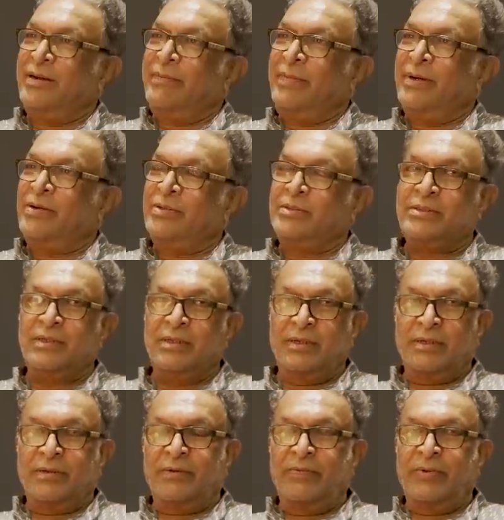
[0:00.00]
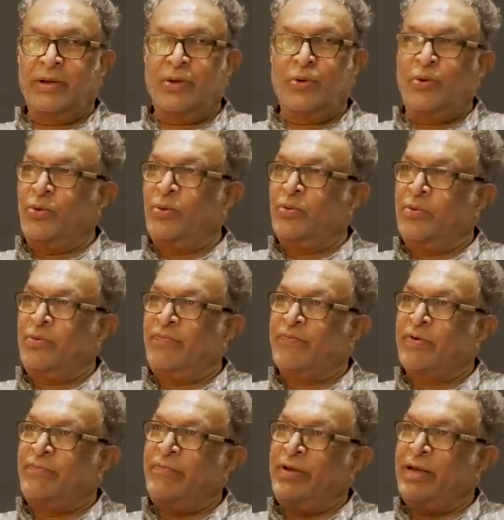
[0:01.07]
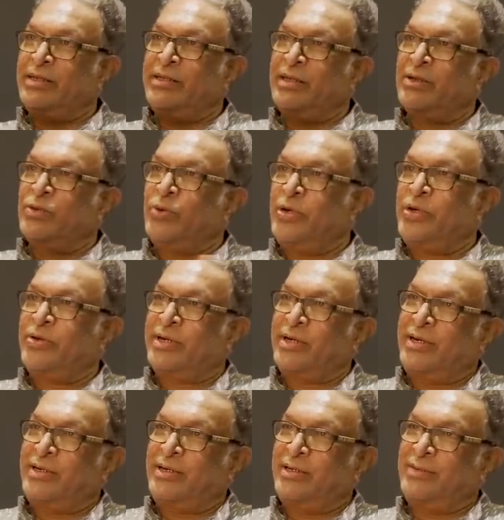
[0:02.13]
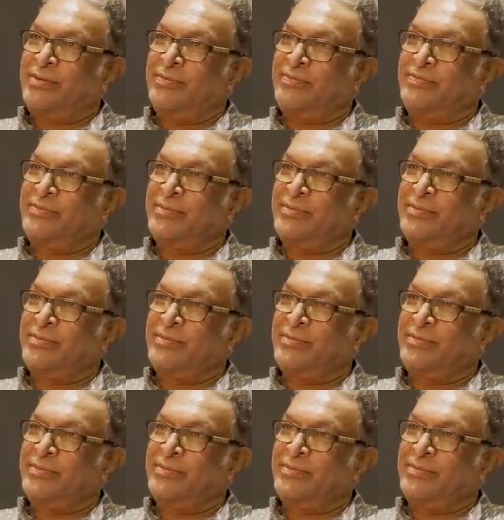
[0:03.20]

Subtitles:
Because we don't know from where they are going to get cut.